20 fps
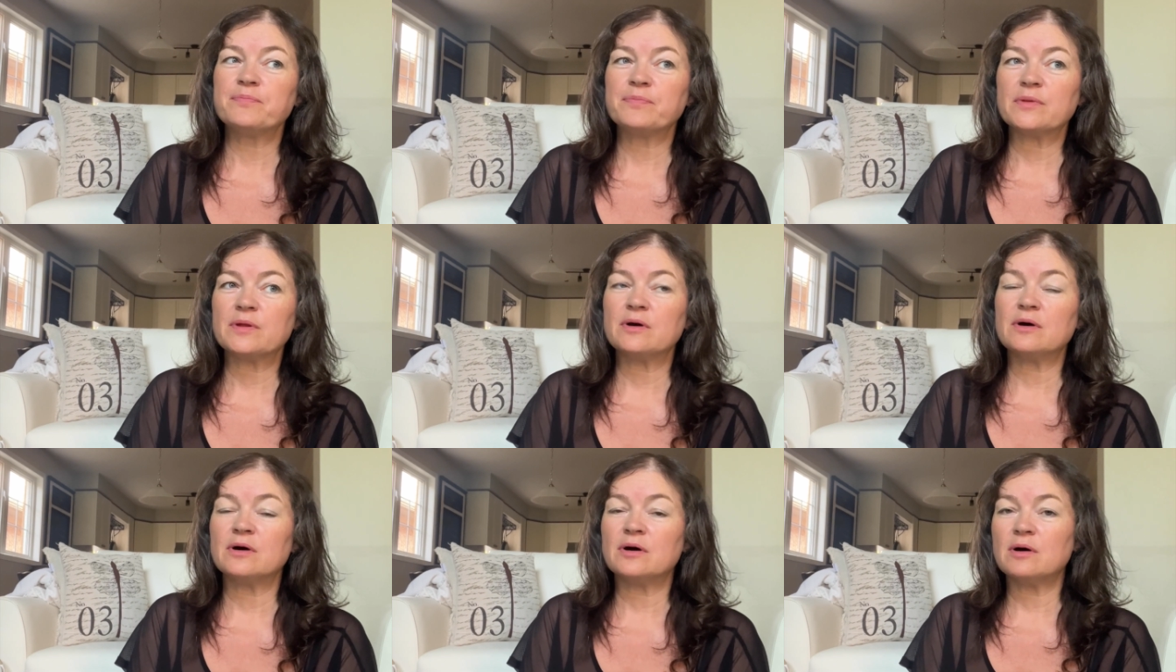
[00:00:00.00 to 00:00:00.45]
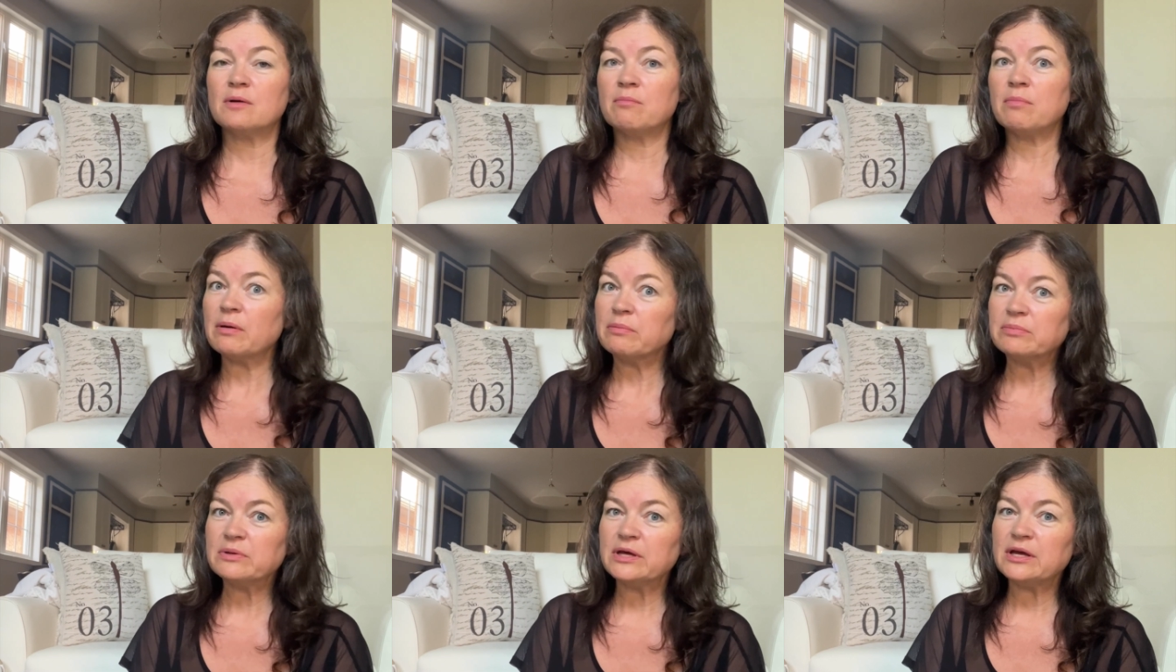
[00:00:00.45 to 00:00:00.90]

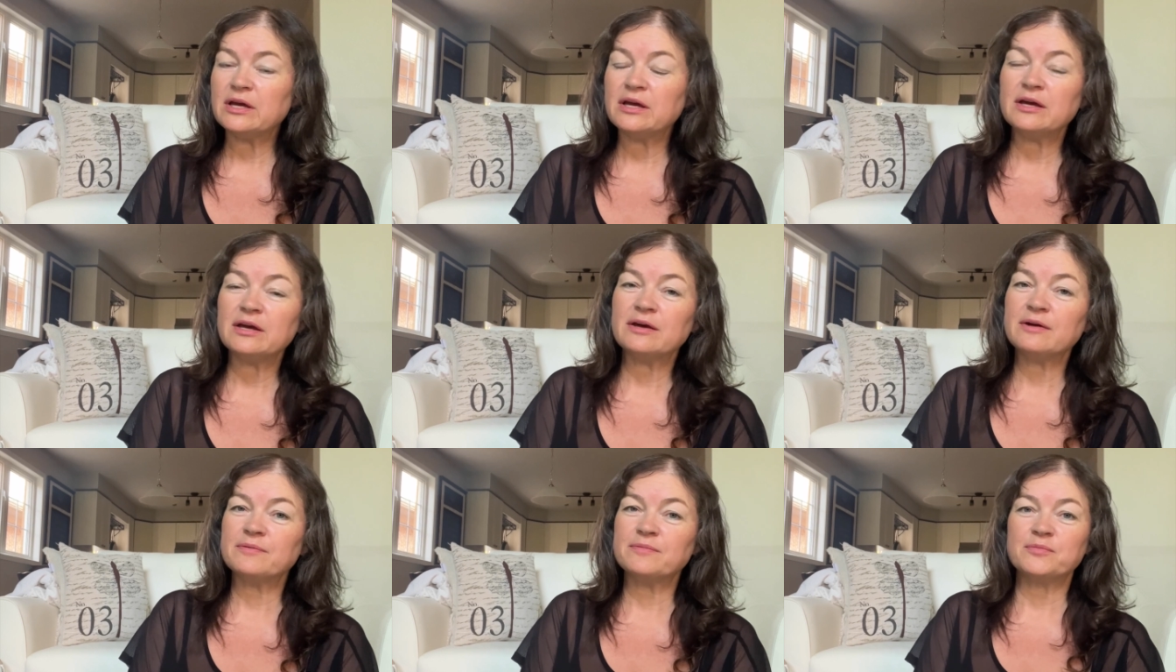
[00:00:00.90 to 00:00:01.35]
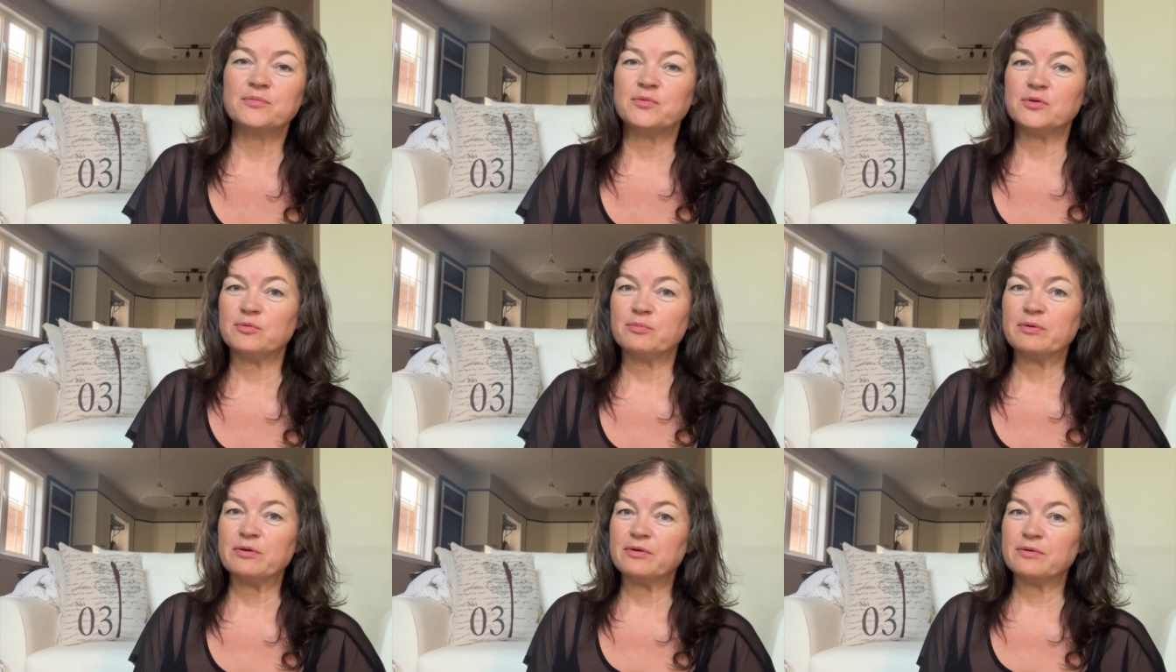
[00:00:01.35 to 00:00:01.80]
bubbly
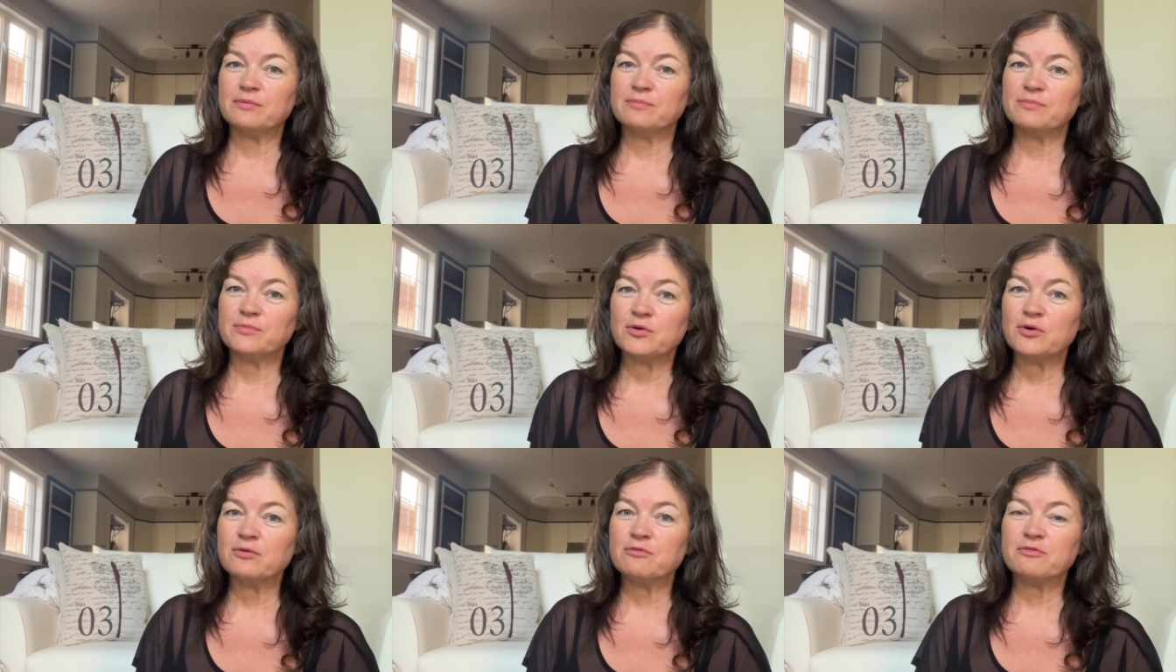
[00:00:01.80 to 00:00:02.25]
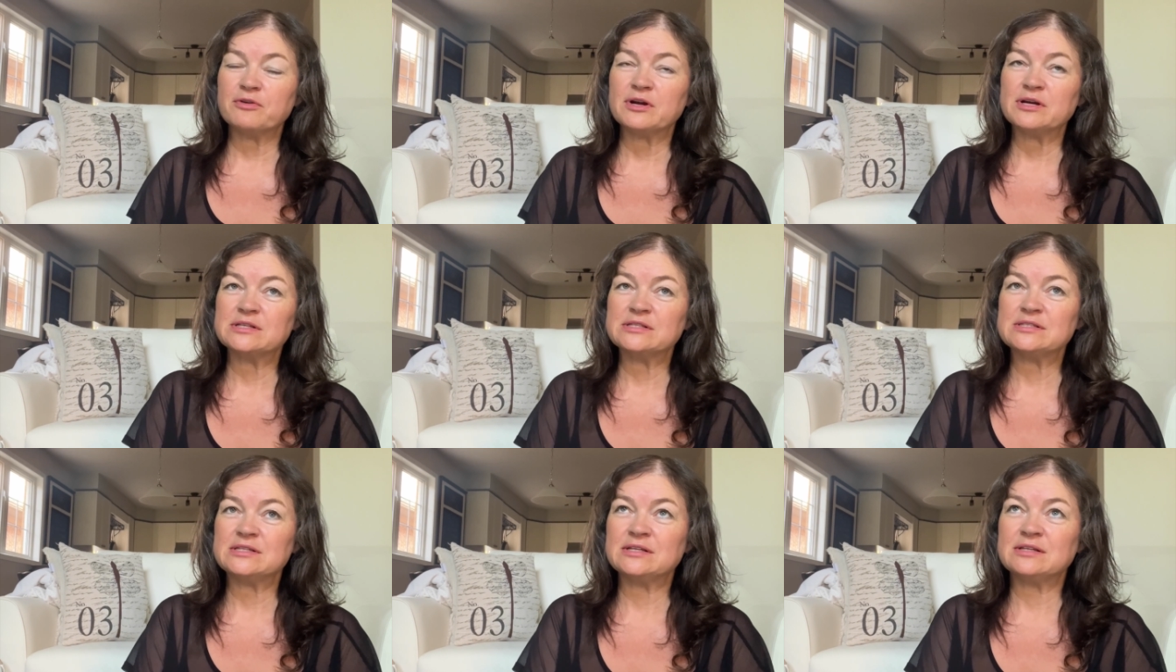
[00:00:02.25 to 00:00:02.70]
with my
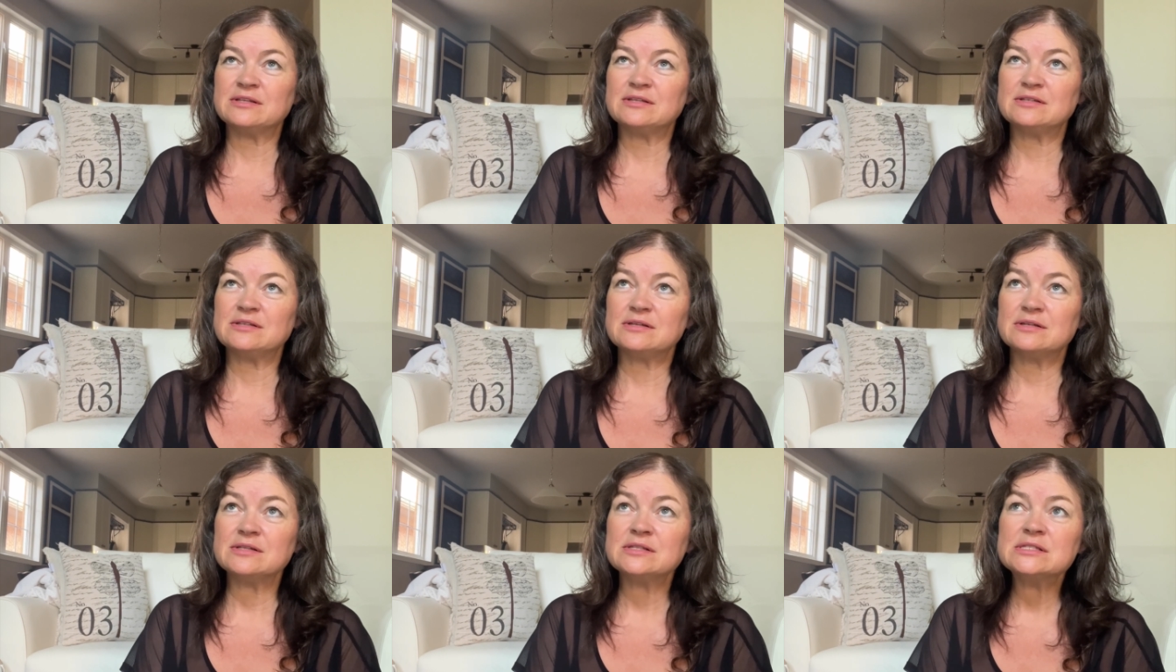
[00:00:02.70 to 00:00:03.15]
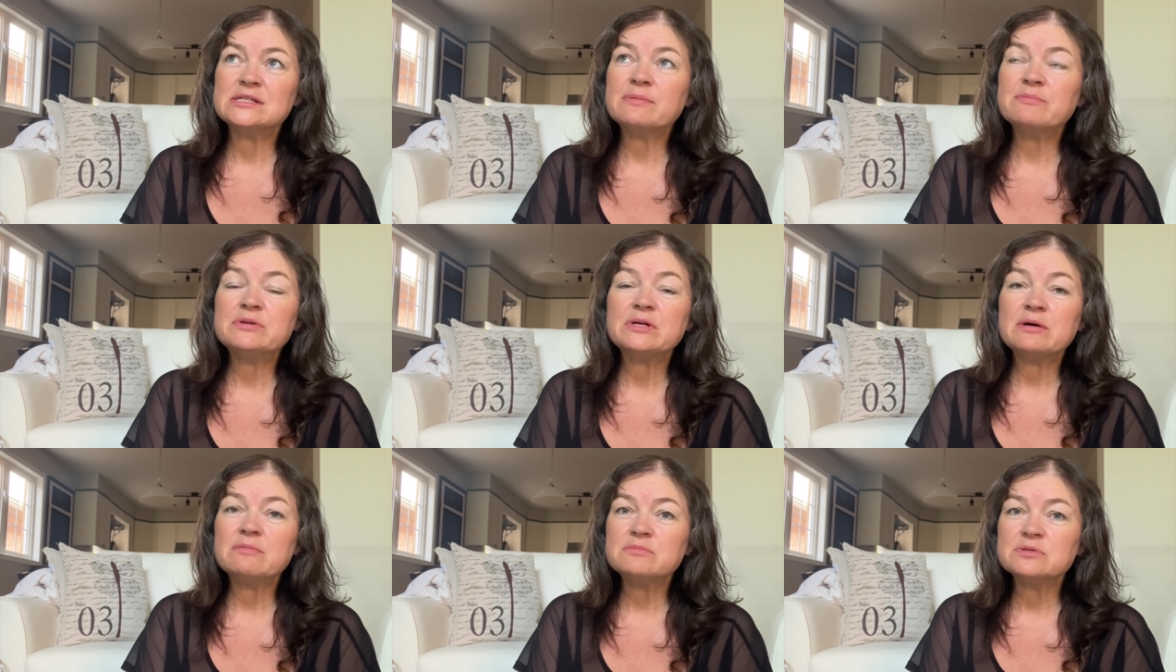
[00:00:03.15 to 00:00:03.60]
girlfriends, and
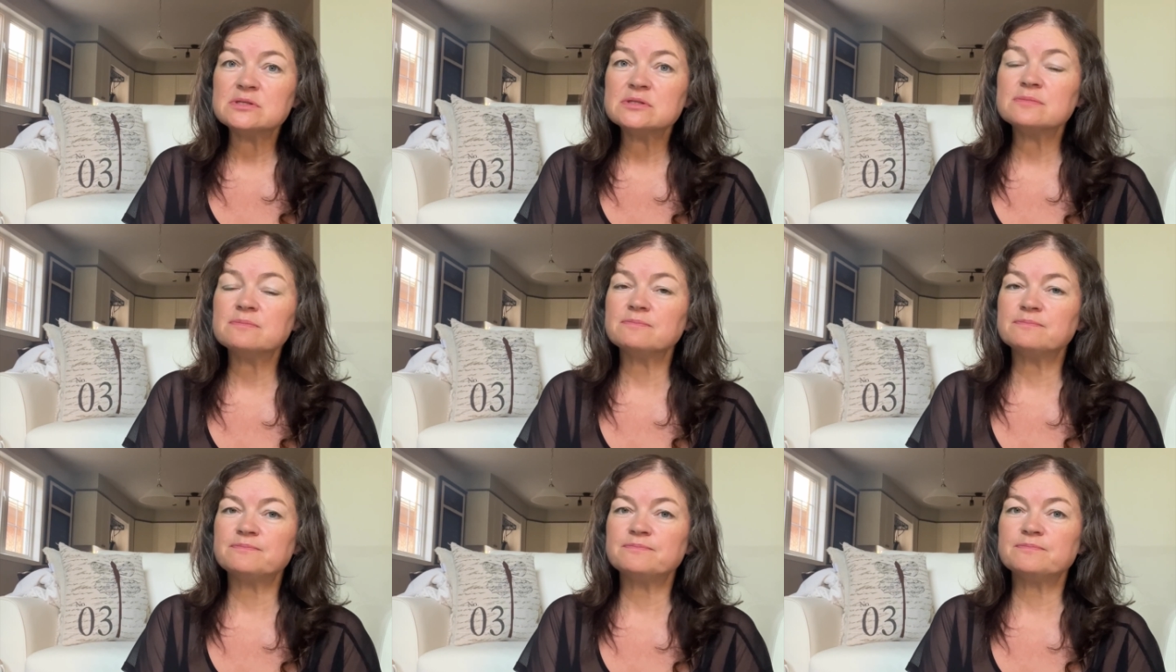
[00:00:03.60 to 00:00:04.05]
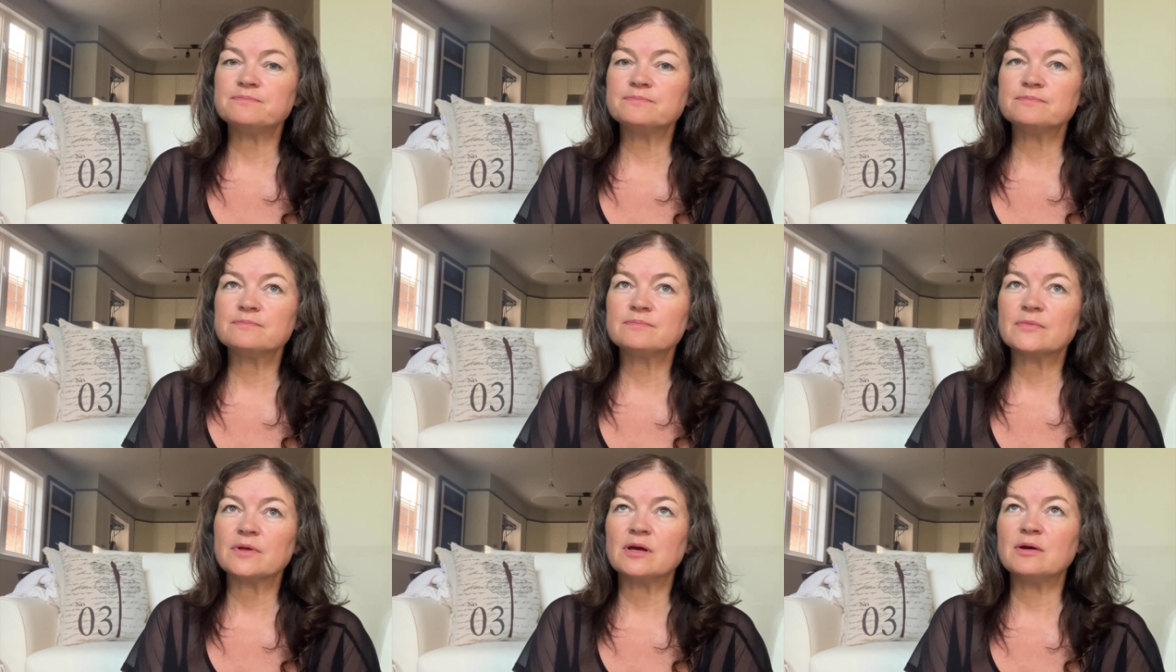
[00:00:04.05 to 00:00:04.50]
sometimes,
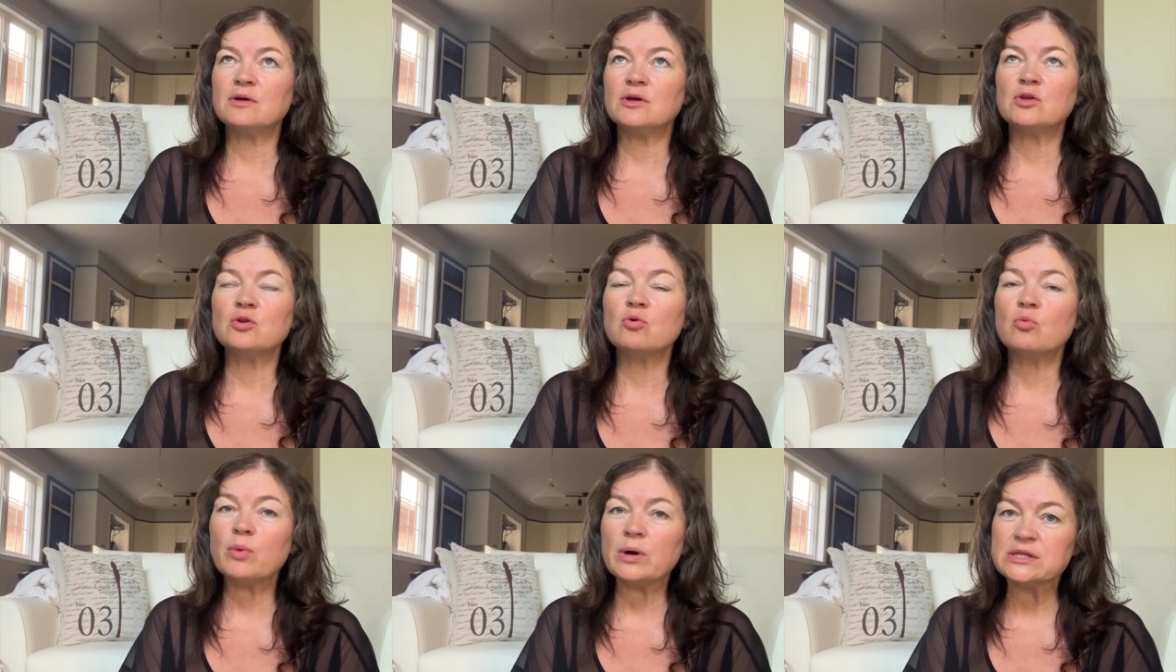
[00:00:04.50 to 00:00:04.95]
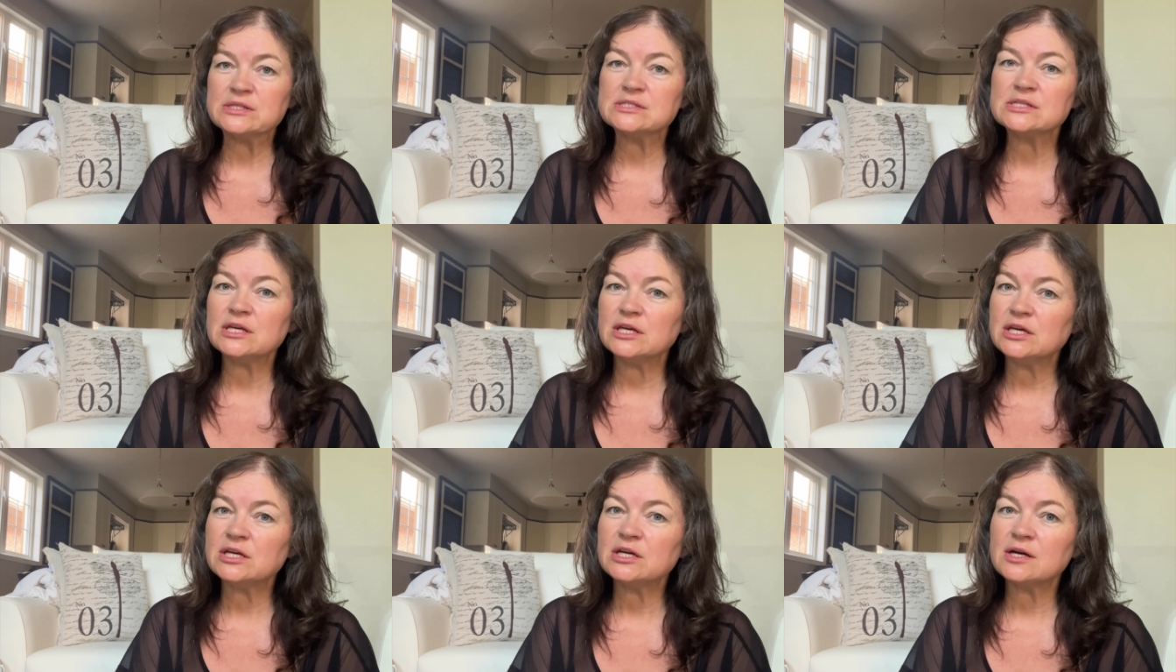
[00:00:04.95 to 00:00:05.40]
once
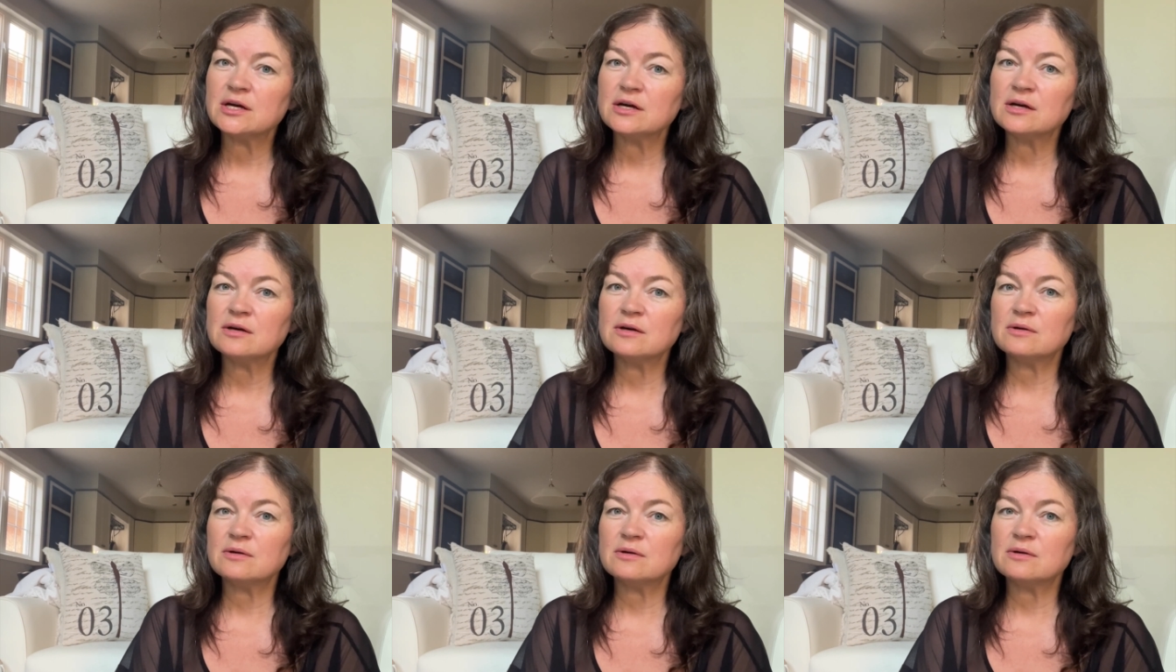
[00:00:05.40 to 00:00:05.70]
a year